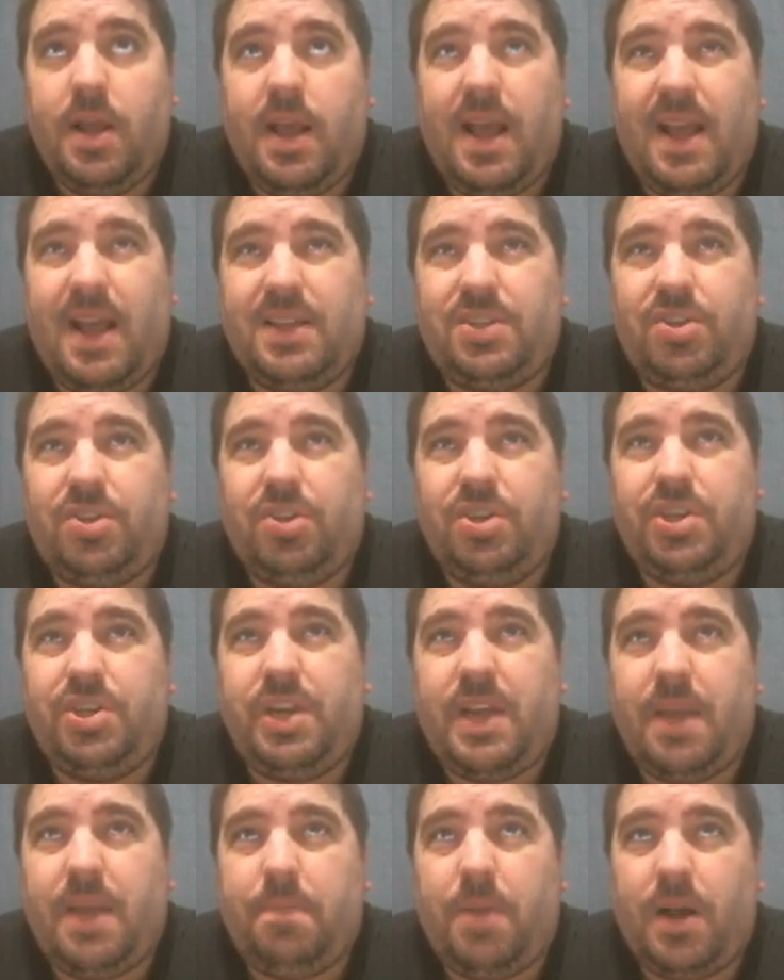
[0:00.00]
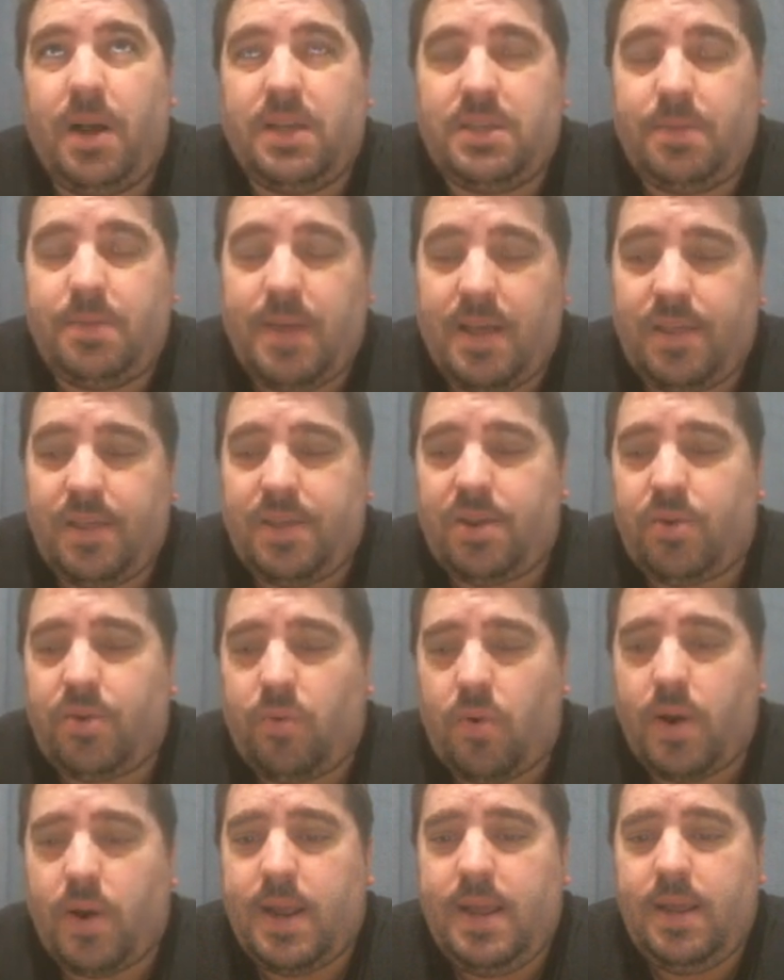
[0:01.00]
as soon as you get past about
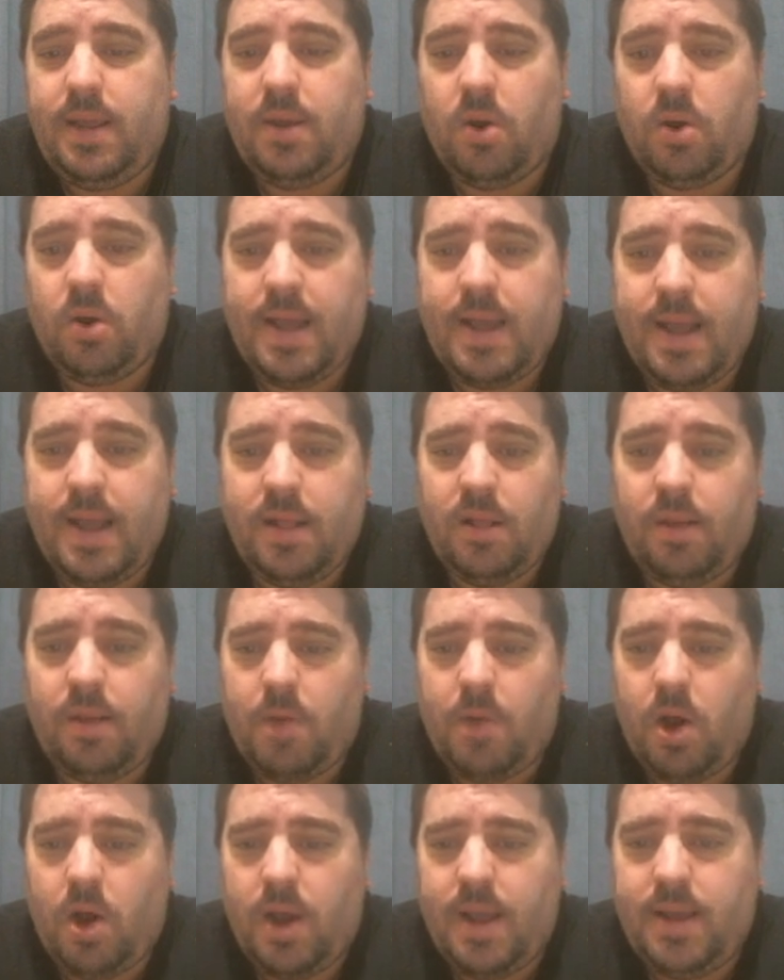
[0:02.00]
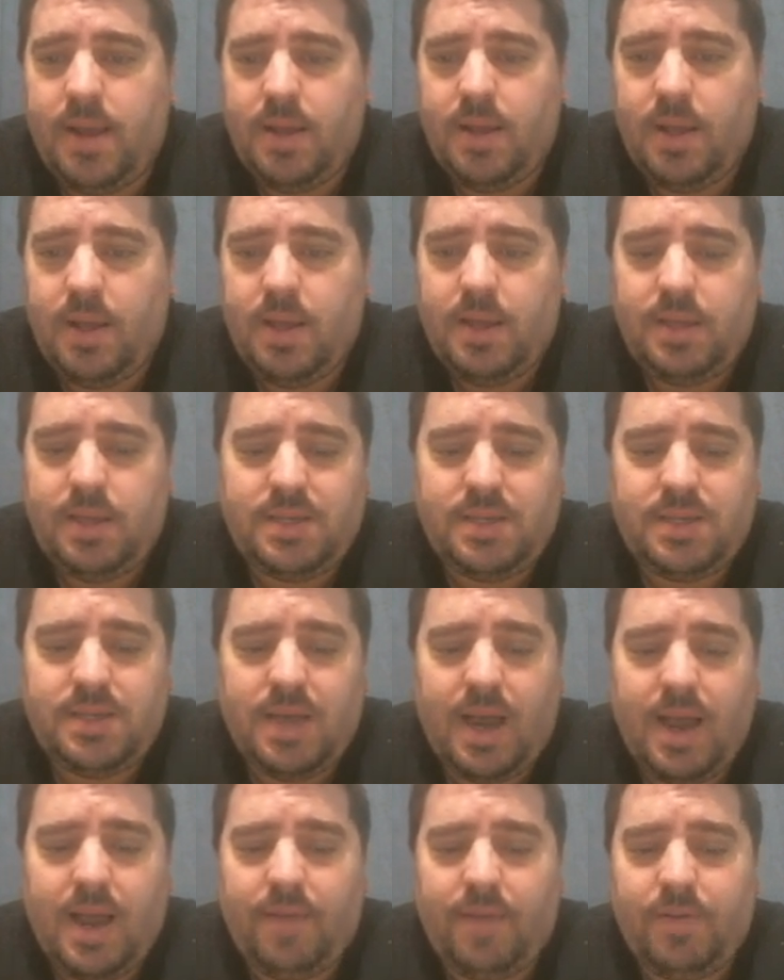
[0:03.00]
3 on LMI, you
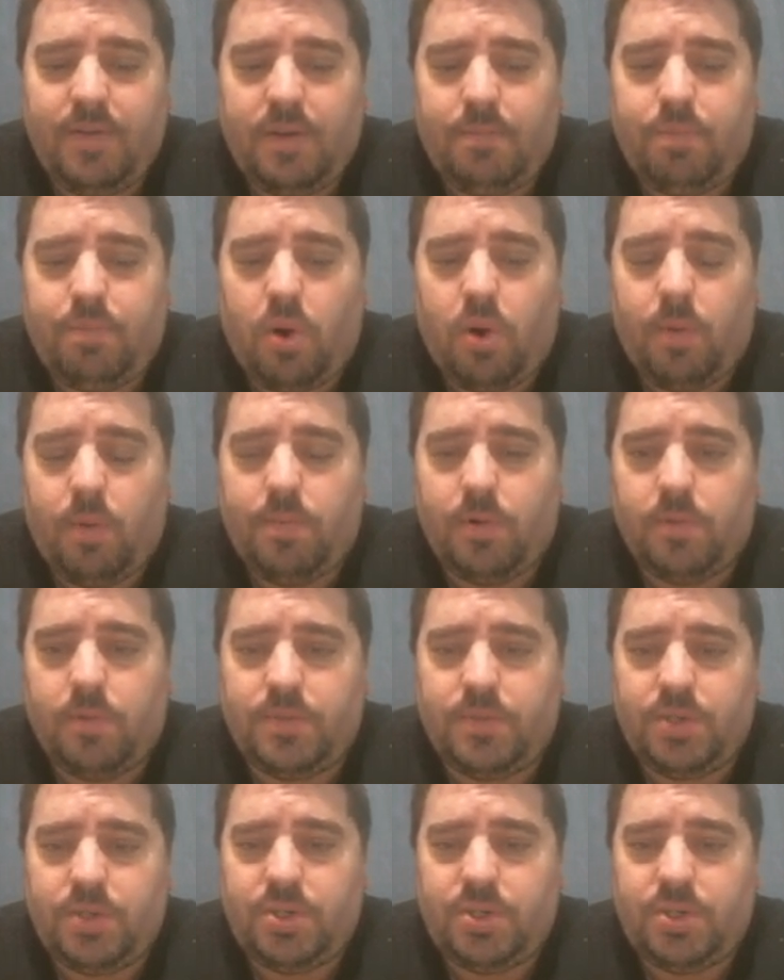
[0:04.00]
start having problems.